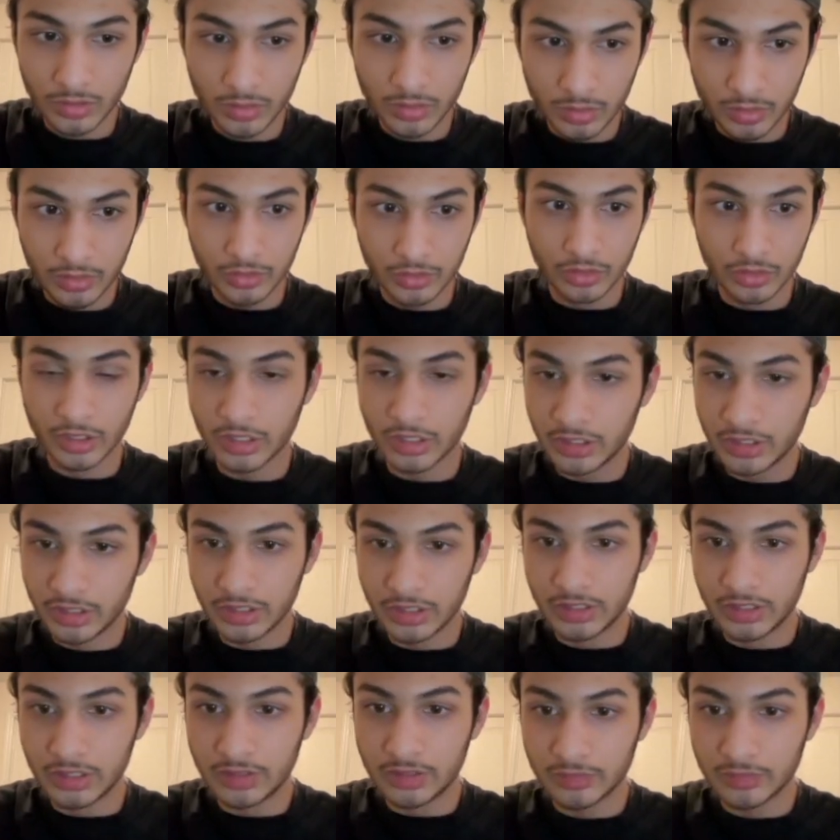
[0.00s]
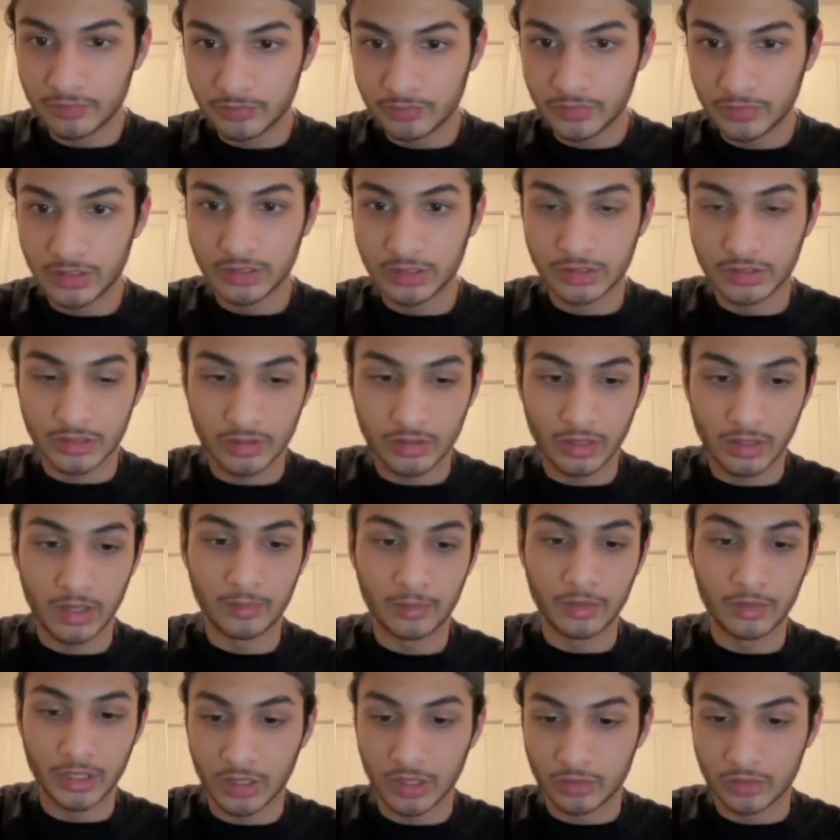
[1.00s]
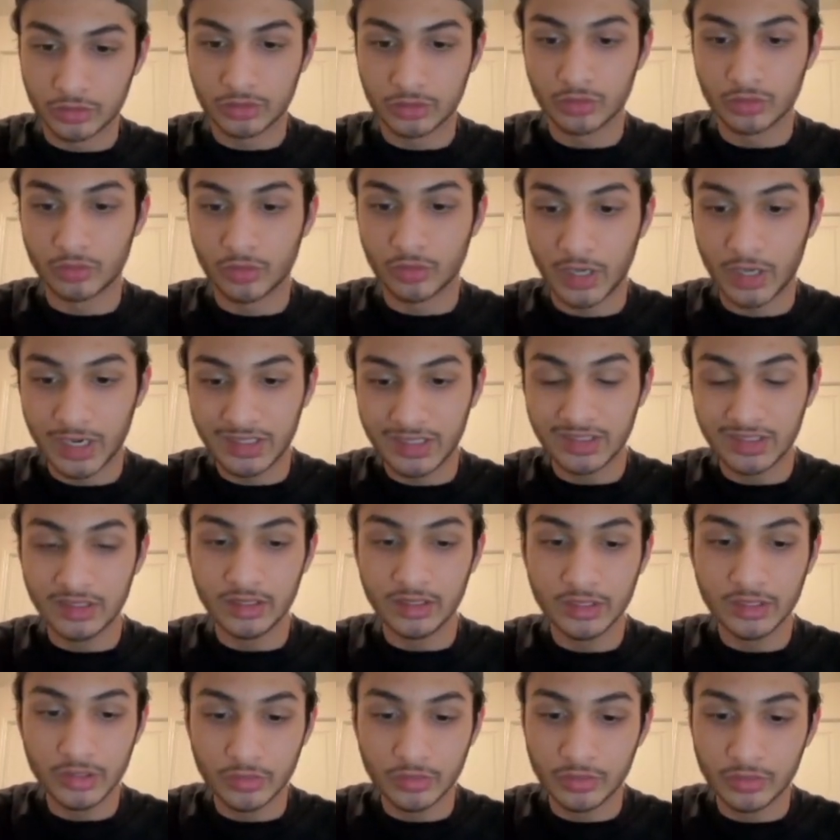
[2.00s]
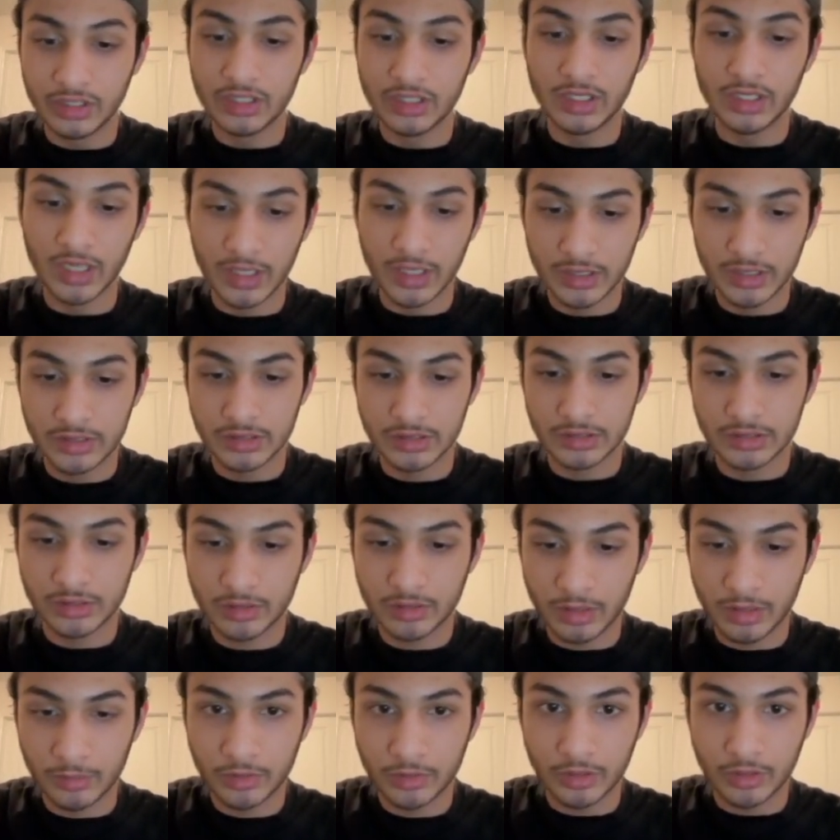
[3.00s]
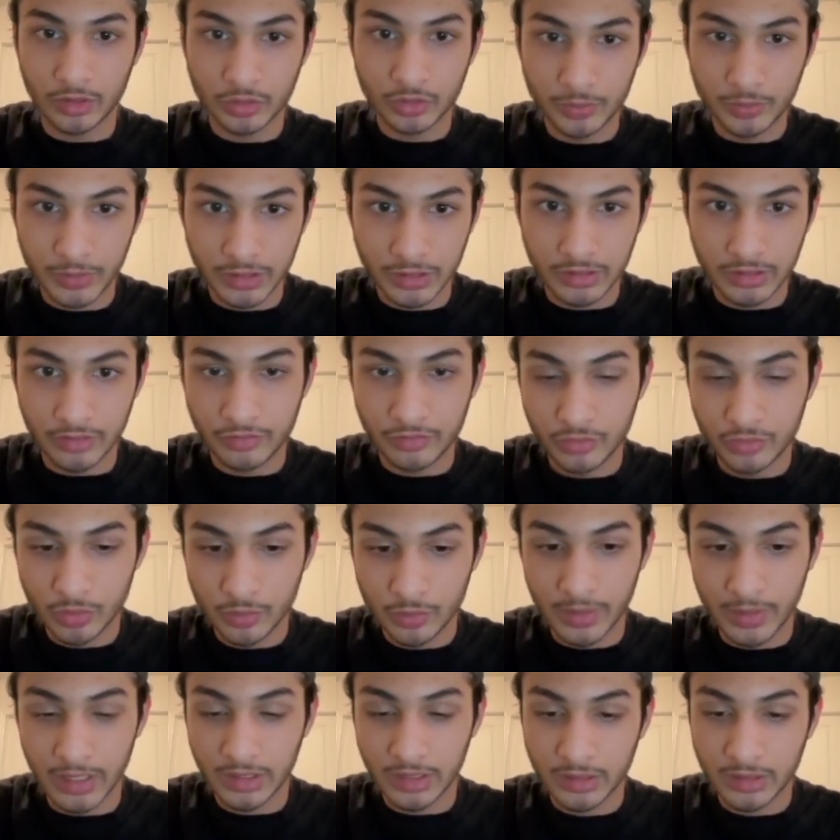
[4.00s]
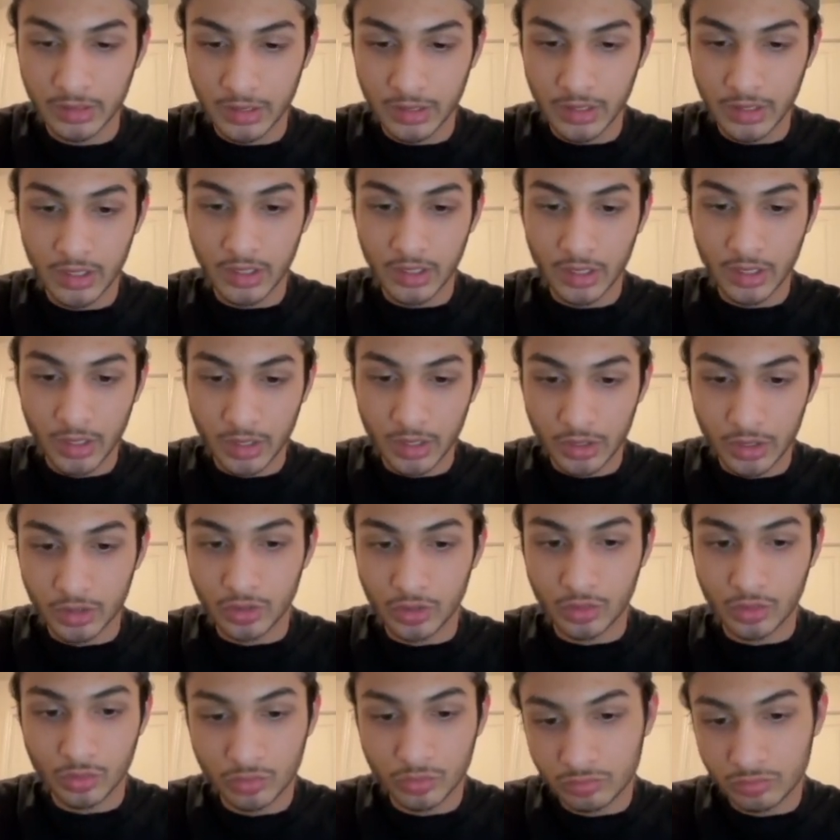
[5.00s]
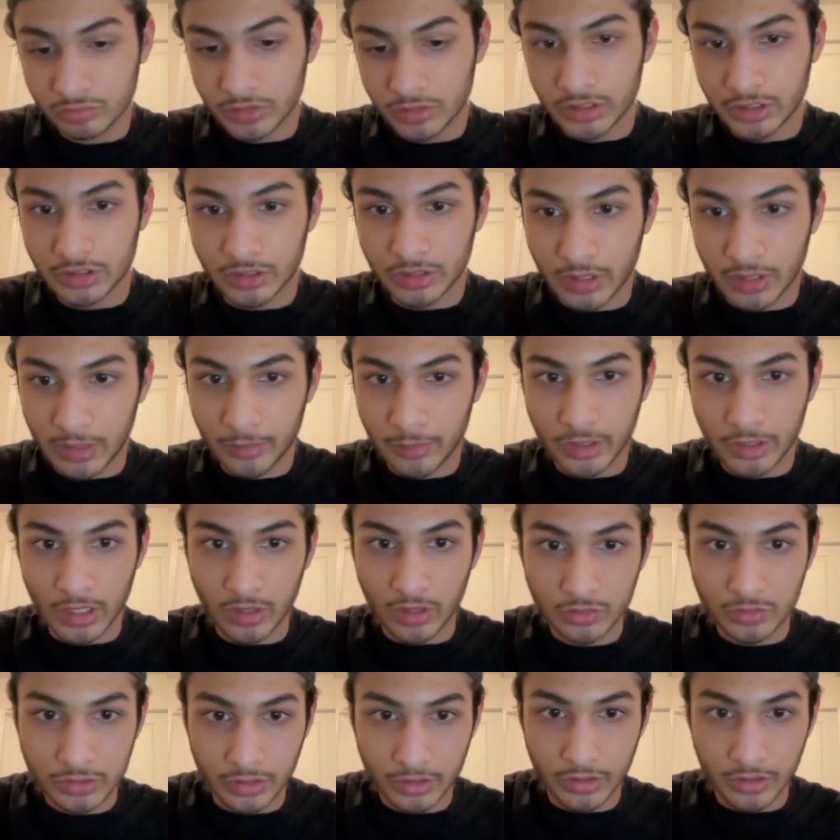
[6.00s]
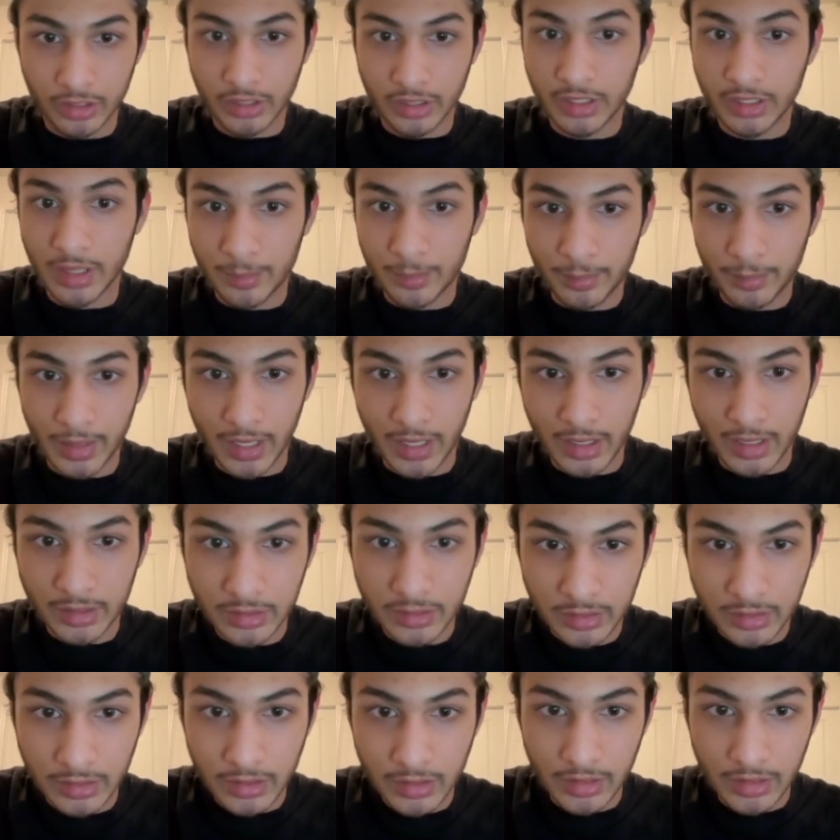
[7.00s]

you're going to need Instagram accounts. So ideally you need aged Instagram accounts, because if you make new Instagram accounts, they're going to get banned.